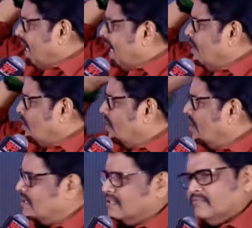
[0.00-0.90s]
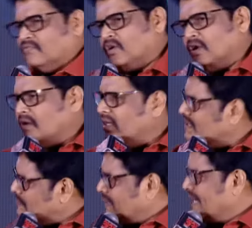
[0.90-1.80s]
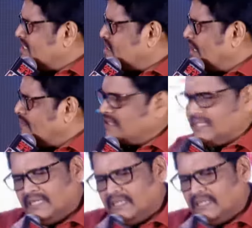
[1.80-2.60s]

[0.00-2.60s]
9 o'clock, 4 o'clock, the rain stops and